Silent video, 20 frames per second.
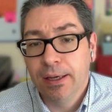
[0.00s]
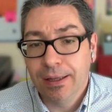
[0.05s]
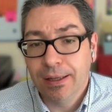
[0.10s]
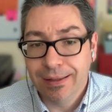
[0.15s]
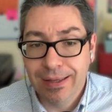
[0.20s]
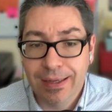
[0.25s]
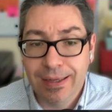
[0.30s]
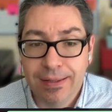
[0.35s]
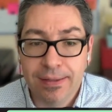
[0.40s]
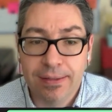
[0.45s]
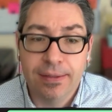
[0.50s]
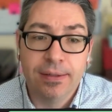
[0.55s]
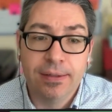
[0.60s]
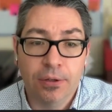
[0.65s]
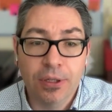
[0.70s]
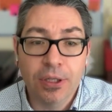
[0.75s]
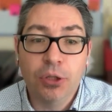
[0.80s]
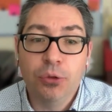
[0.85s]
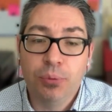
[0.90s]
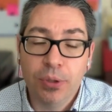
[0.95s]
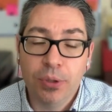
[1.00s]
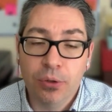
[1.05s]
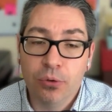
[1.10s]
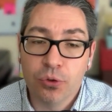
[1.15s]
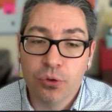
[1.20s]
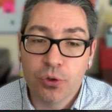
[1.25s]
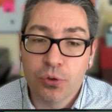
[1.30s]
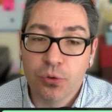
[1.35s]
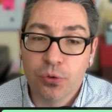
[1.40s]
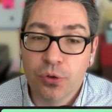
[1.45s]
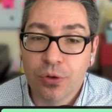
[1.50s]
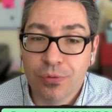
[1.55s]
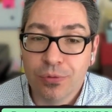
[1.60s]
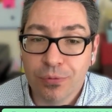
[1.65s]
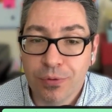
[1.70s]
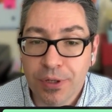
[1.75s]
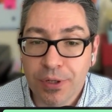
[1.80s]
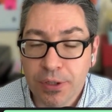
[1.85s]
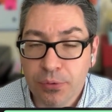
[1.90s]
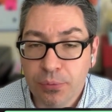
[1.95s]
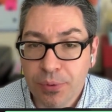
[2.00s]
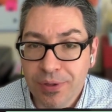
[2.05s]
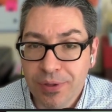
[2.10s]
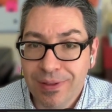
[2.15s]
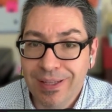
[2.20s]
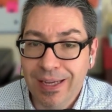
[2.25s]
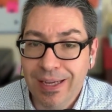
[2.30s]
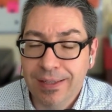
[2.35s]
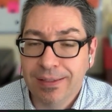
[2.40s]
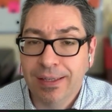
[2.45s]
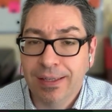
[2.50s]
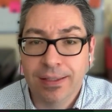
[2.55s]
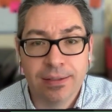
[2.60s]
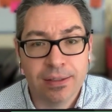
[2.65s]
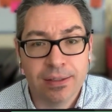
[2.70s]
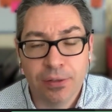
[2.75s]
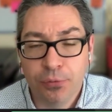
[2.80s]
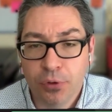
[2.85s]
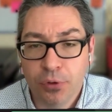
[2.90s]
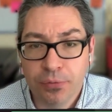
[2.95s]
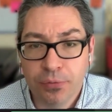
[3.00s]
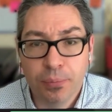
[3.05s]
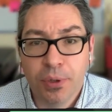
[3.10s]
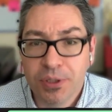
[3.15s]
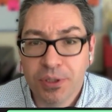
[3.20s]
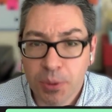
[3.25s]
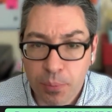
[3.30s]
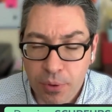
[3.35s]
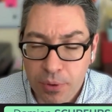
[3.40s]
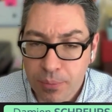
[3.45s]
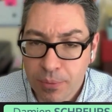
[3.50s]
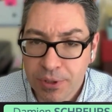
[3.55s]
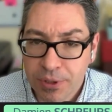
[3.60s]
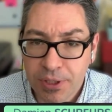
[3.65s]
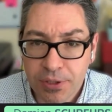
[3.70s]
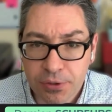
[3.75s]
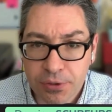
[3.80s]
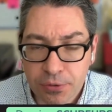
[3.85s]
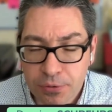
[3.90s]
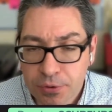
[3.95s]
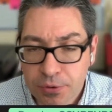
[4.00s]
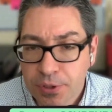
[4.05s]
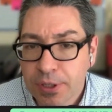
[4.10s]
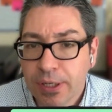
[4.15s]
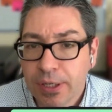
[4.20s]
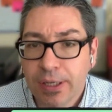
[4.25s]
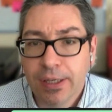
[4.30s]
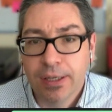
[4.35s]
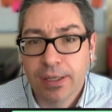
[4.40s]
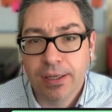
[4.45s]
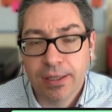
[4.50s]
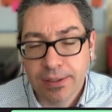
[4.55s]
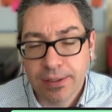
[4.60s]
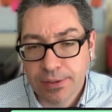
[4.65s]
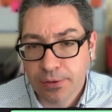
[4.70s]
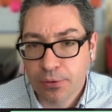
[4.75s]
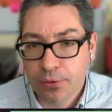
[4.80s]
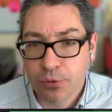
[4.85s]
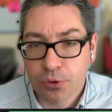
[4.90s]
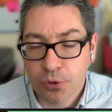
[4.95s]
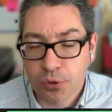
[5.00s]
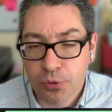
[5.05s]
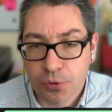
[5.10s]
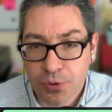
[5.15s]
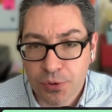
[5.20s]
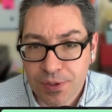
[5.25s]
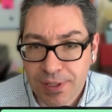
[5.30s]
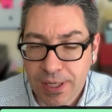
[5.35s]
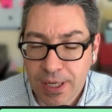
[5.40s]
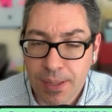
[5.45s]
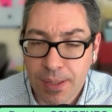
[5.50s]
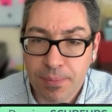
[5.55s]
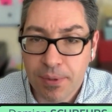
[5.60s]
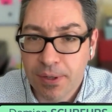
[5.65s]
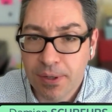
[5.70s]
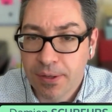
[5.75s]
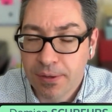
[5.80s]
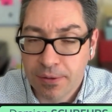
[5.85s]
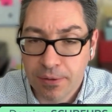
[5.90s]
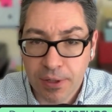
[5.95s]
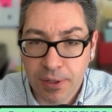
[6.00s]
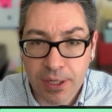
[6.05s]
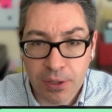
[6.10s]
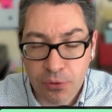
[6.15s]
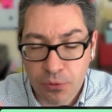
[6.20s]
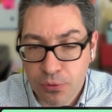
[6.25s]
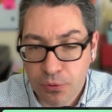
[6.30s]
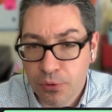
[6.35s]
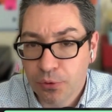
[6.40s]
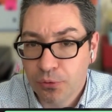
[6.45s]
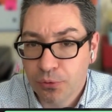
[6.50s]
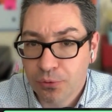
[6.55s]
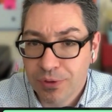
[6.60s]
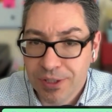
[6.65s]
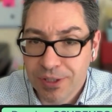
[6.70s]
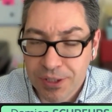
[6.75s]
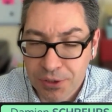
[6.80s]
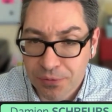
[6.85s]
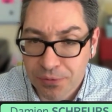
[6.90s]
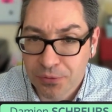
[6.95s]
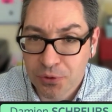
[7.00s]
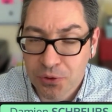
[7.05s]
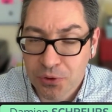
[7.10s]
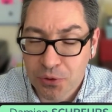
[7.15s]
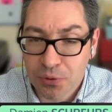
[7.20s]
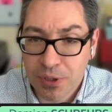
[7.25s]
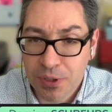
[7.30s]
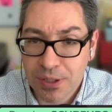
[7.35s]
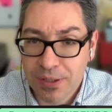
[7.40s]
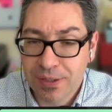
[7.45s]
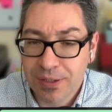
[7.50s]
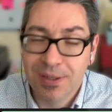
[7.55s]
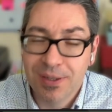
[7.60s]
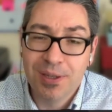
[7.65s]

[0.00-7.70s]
then it will also conflict with that. And if you have multiple monitors, it's also the same. Okay, you go to the edge of the screen,